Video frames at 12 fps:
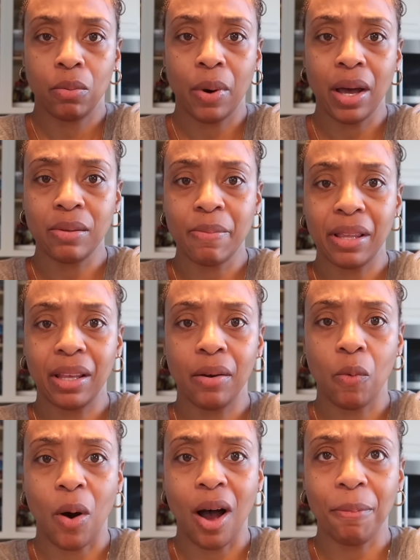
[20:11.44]
why is my thing
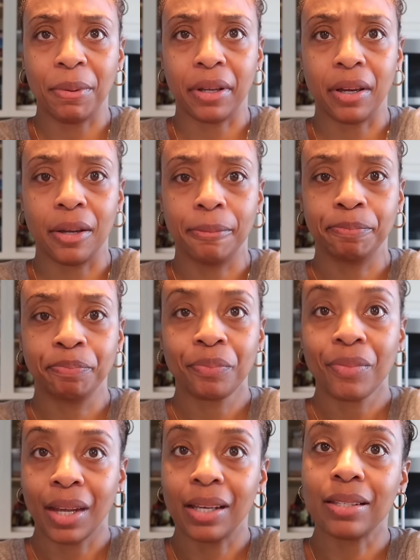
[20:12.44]
wobbly?
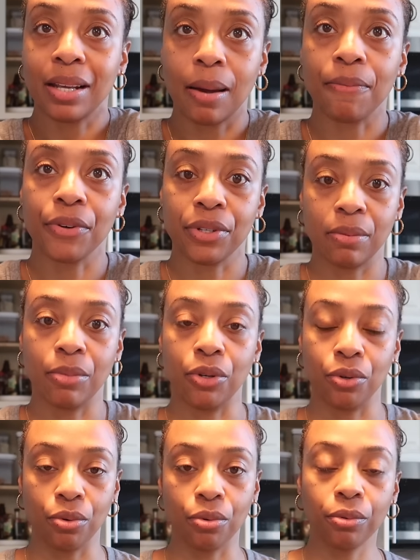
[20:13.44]
It's time for some
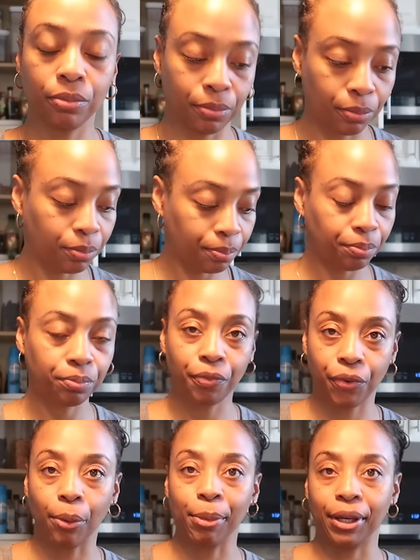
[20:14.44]
new
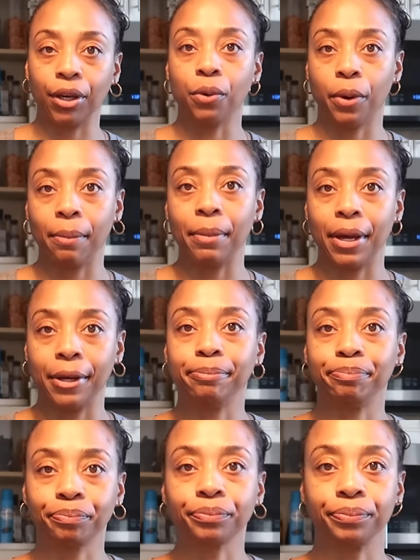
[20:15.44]
filming equipment.
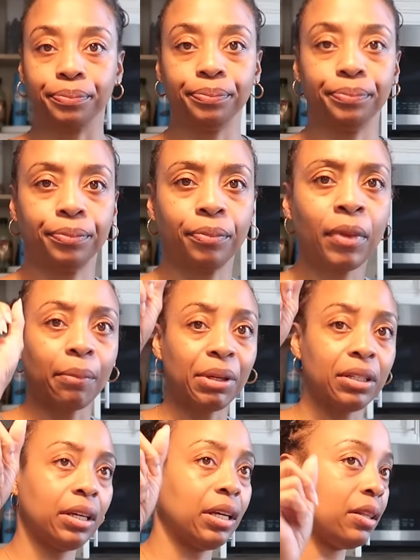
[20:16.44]
Mm-hmm. Let
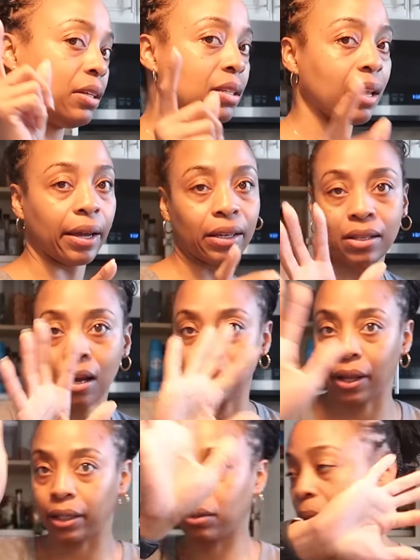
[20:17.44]
me hit this light because I don't
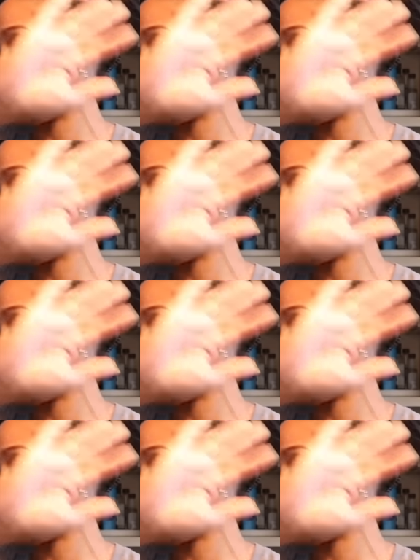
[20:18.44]
like the